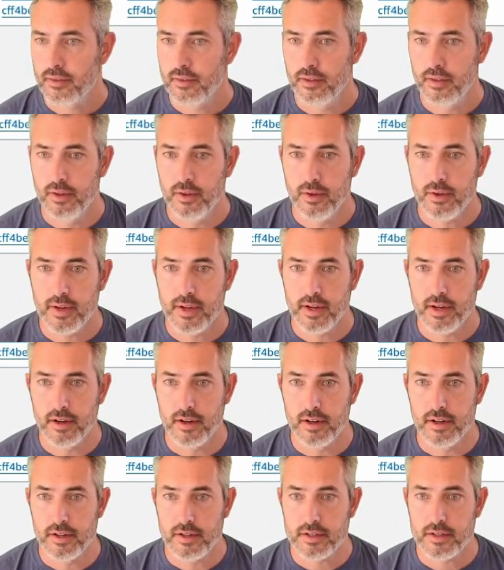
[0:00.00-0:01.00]
No
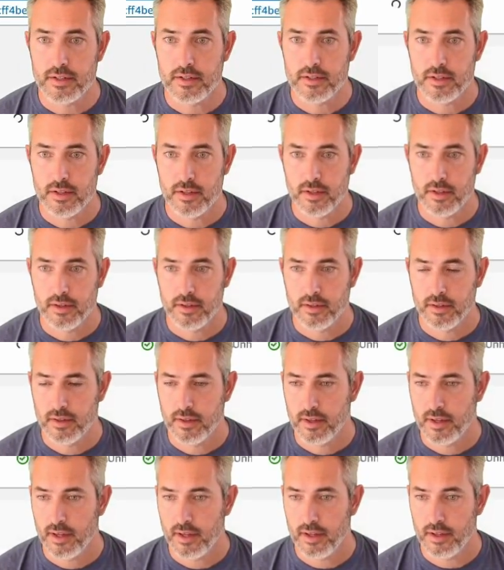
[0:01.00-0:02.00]
errors.
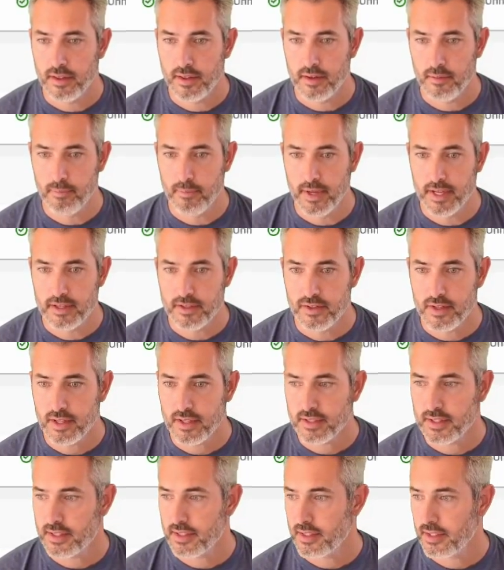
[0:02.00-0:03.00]
Health and
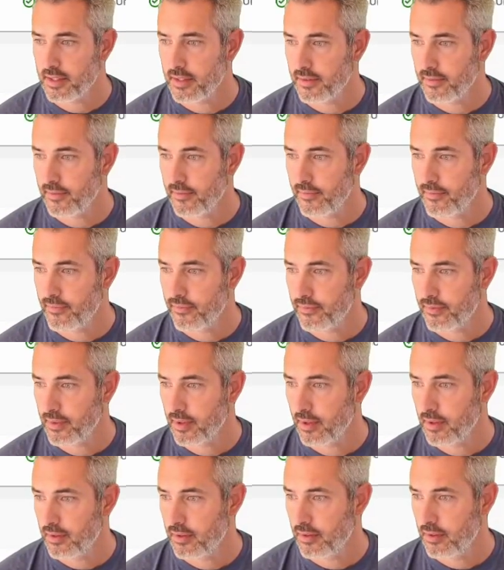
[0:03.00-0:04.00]
metrics.
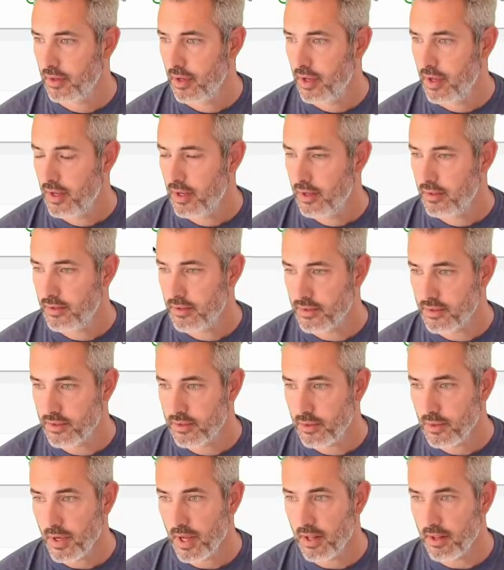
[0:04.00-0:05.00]
Just
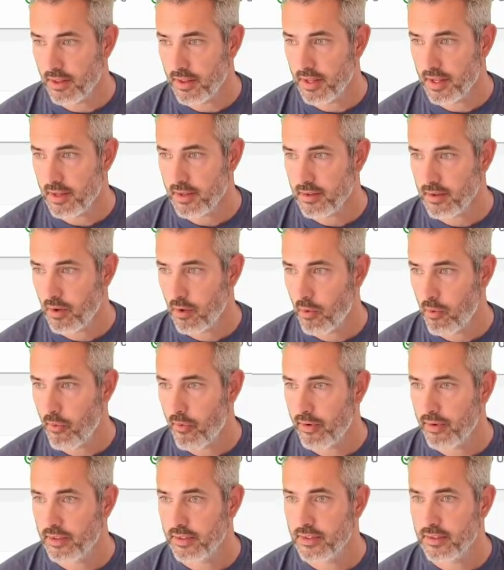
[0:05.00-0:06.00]
too healthy,
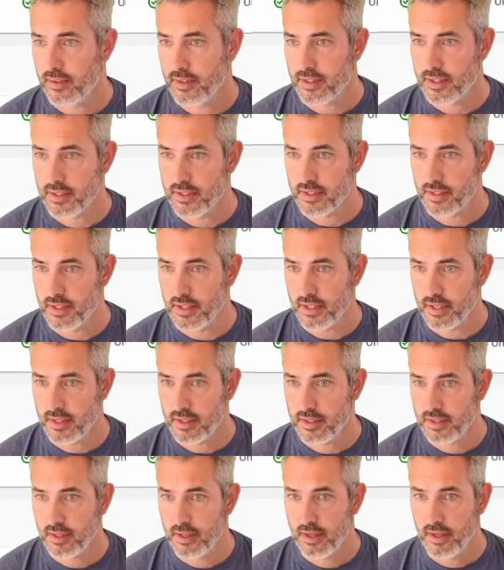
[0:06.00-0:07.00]
which is good.
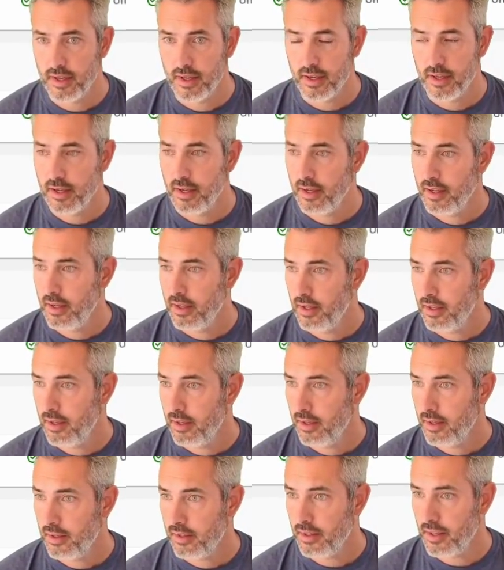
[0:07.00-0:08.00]

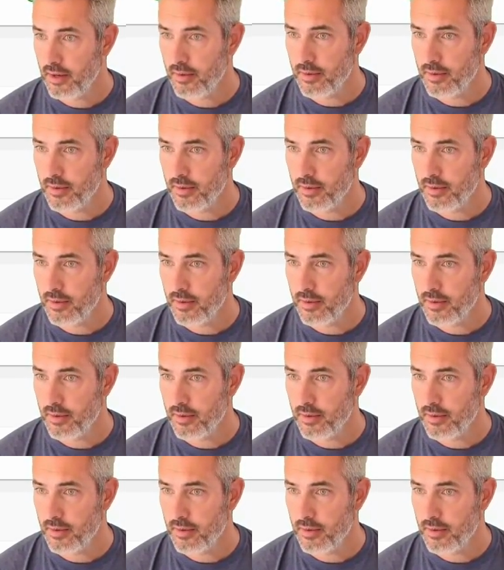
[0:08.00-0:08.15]
And